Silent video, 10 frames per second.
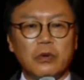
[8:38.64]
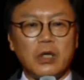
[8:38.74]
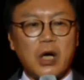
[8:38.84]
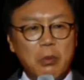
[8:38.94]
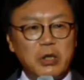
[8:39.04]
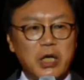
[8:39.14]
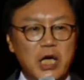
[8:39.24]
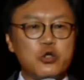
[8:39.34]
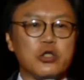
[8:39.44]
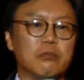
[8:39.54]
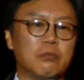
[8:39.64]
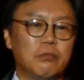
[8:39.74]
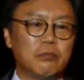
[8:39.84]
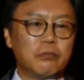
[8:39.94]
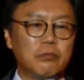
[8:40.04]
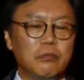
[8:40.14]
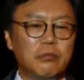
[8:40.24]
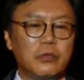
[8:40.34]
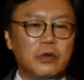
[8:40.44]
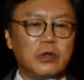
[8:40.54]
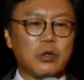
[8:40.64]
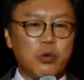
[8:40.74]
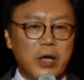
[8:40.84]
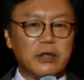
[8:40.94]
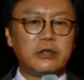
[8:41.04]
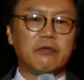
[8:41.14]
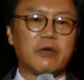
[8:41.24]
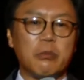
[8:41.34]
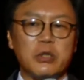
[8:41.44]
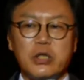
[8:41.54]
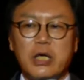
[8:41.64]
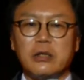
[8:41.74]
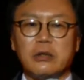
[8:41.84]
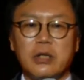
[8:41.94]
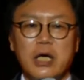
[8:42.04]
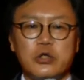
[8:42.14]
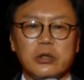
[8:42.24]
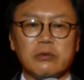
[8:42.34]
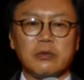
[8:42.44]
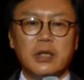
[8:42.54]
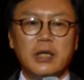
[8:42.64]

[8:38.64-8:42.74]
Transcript: the communication, the quality of communication